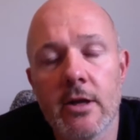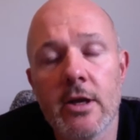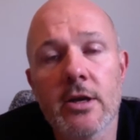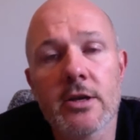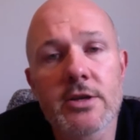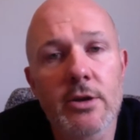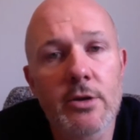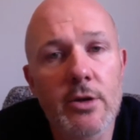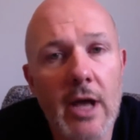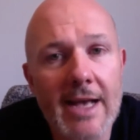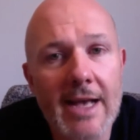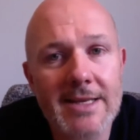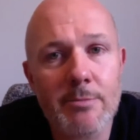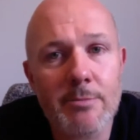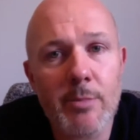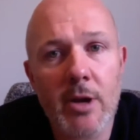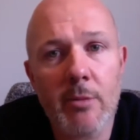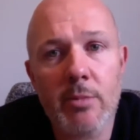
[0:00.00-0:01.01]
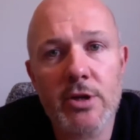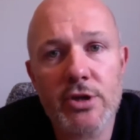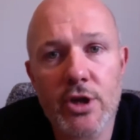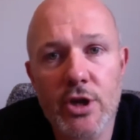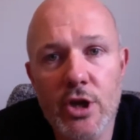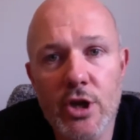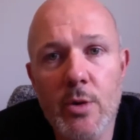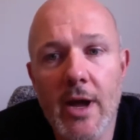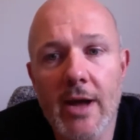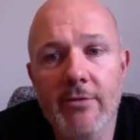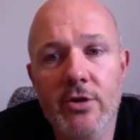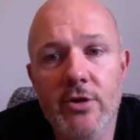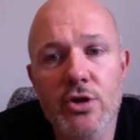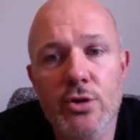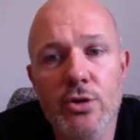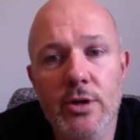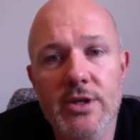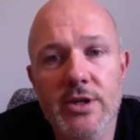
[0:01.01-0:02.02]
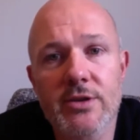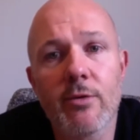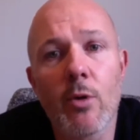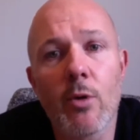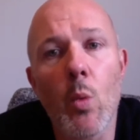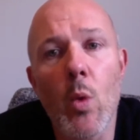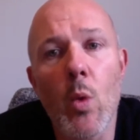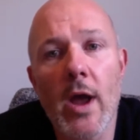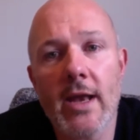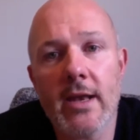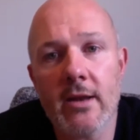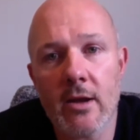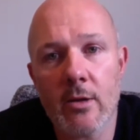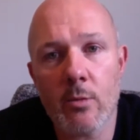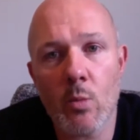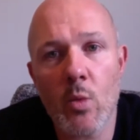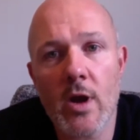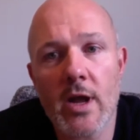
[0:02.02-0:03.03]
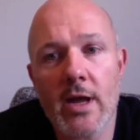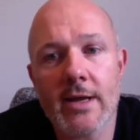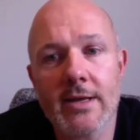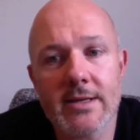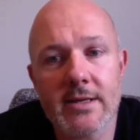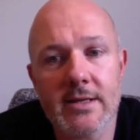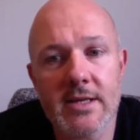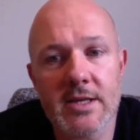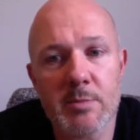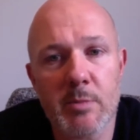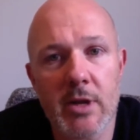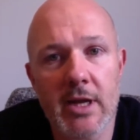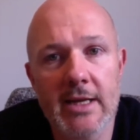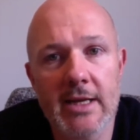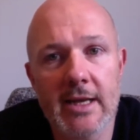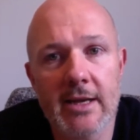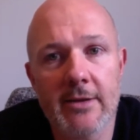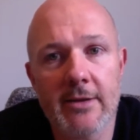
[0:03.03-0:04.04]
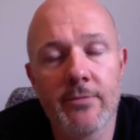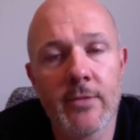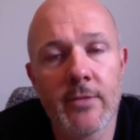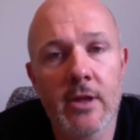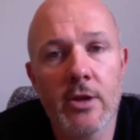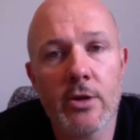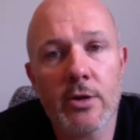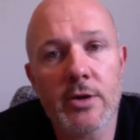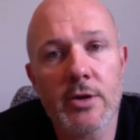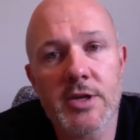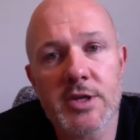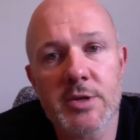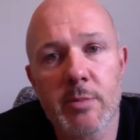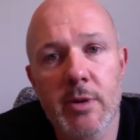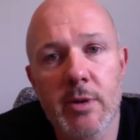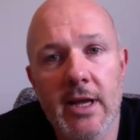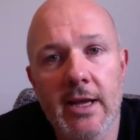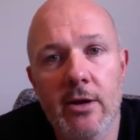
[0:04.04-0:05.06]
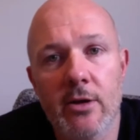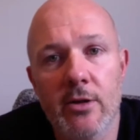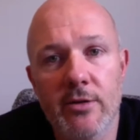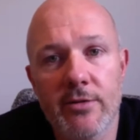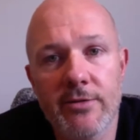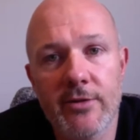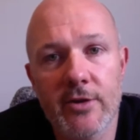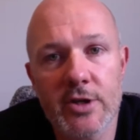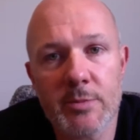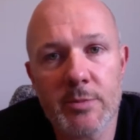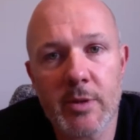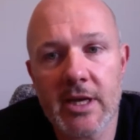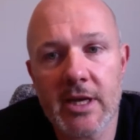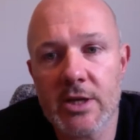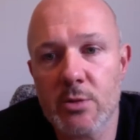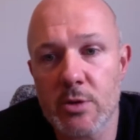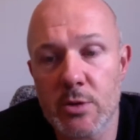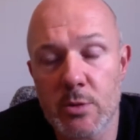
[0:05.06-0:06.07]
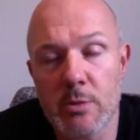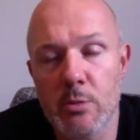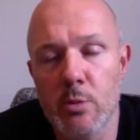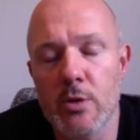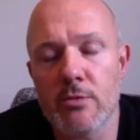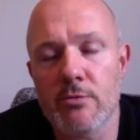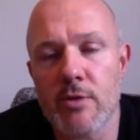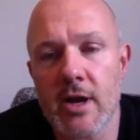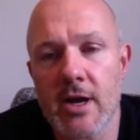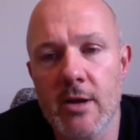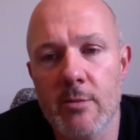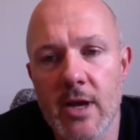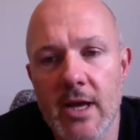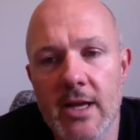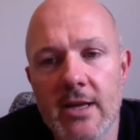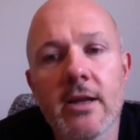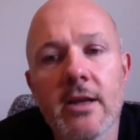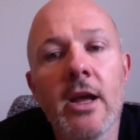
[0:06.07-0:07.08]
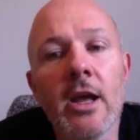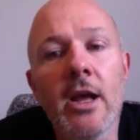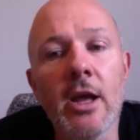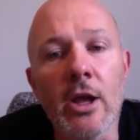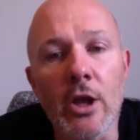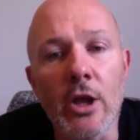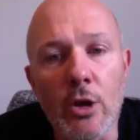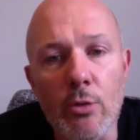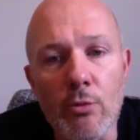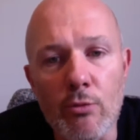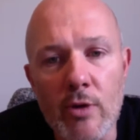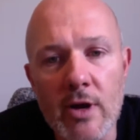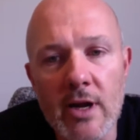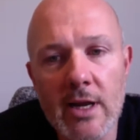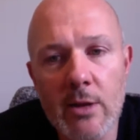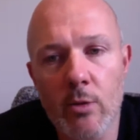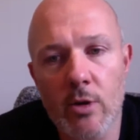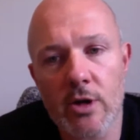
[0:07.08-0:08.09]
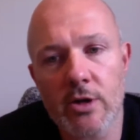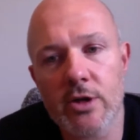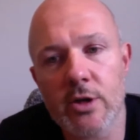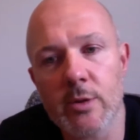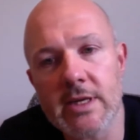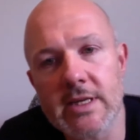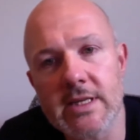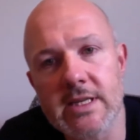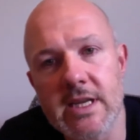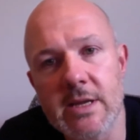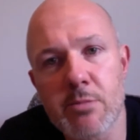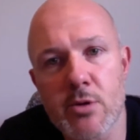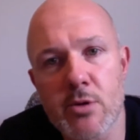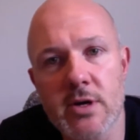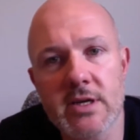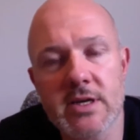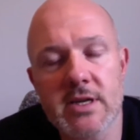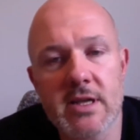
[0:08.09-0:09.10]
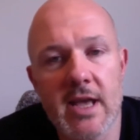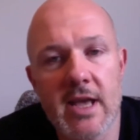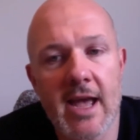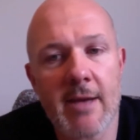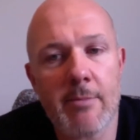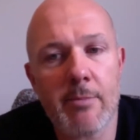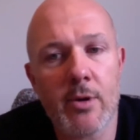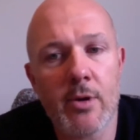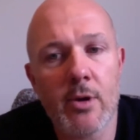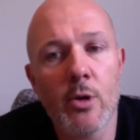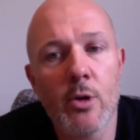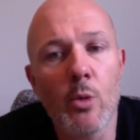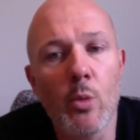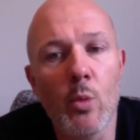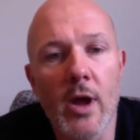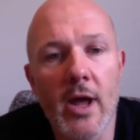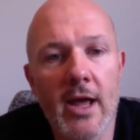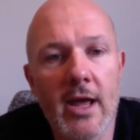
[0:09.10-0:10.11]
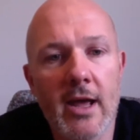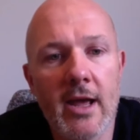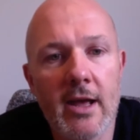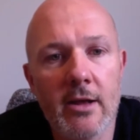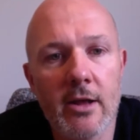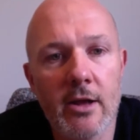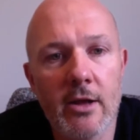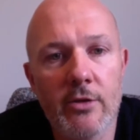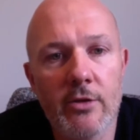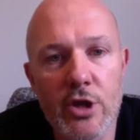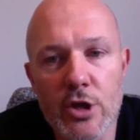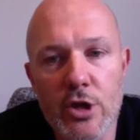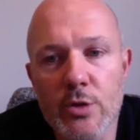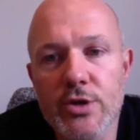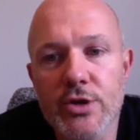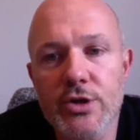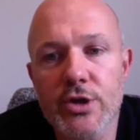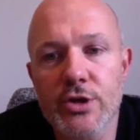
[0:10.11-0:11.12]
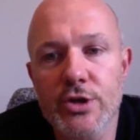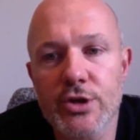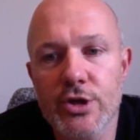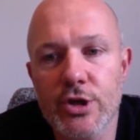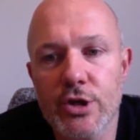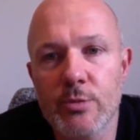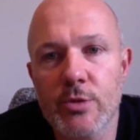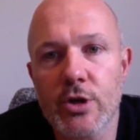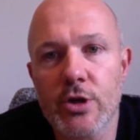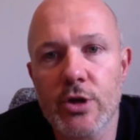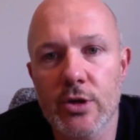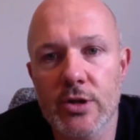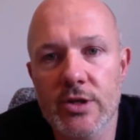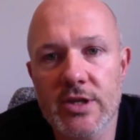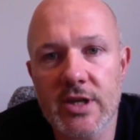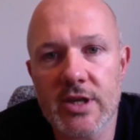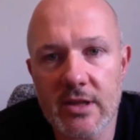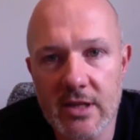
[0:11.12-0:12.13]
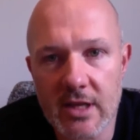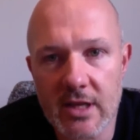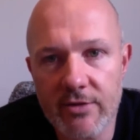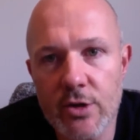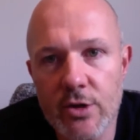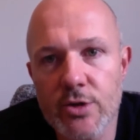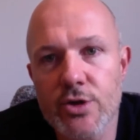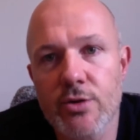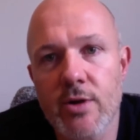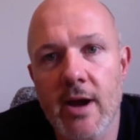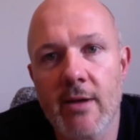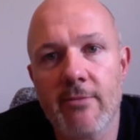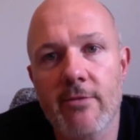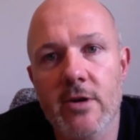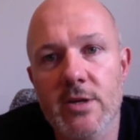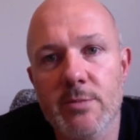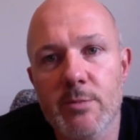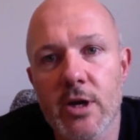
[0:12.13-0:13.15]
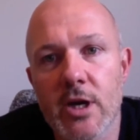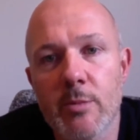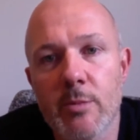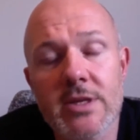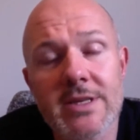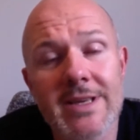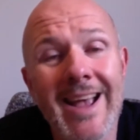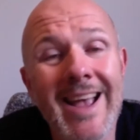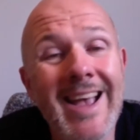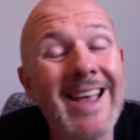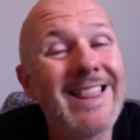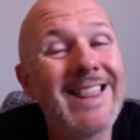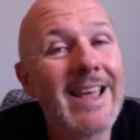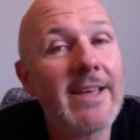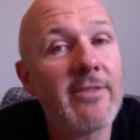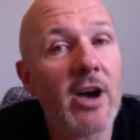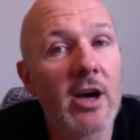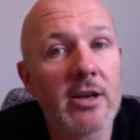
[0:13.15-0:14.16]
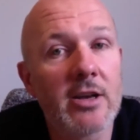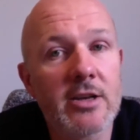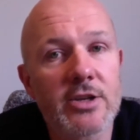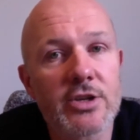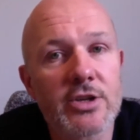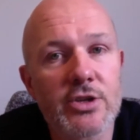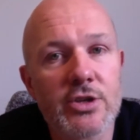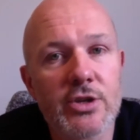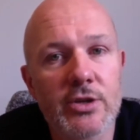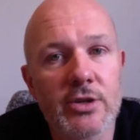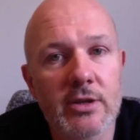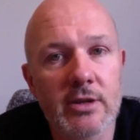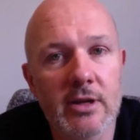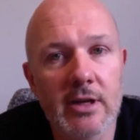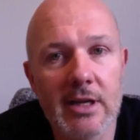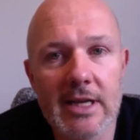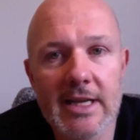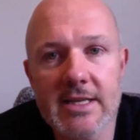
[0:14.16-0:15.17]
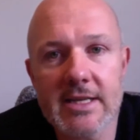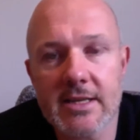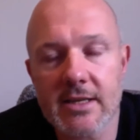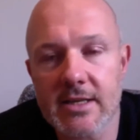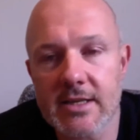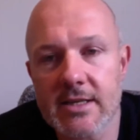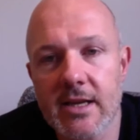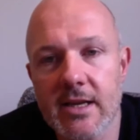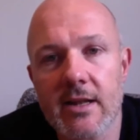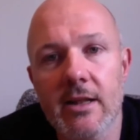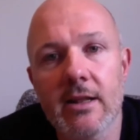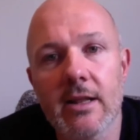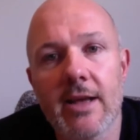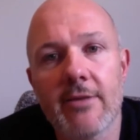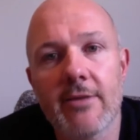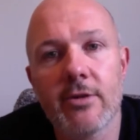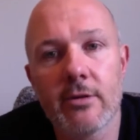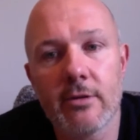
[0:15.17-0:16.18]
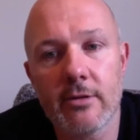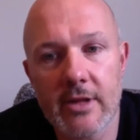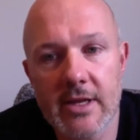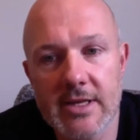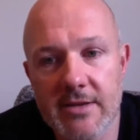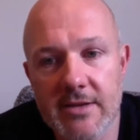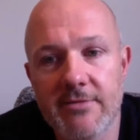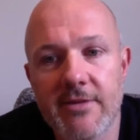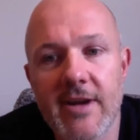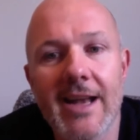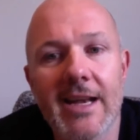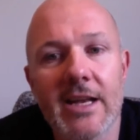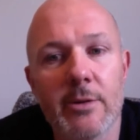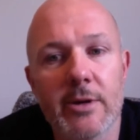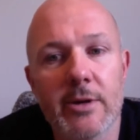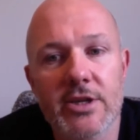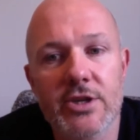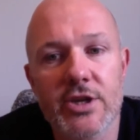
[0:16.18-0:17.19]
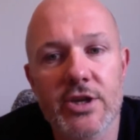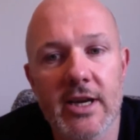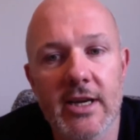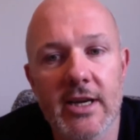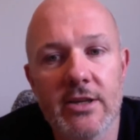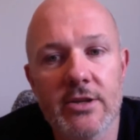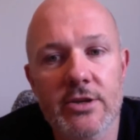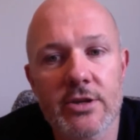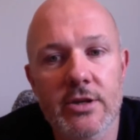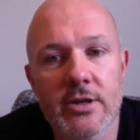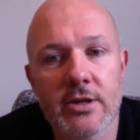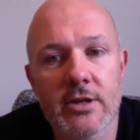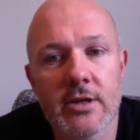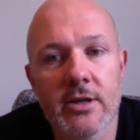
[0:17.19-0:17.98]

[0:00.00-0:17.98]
So as a publisher, you have a choice of when and where to display that. You can display it on the first page, which we wouldn't recommend. You really want to do it deeper into the app, where the users consume the content, they've used your app for its purpose, they've understood, at least at a subtle level, there's a value exchange,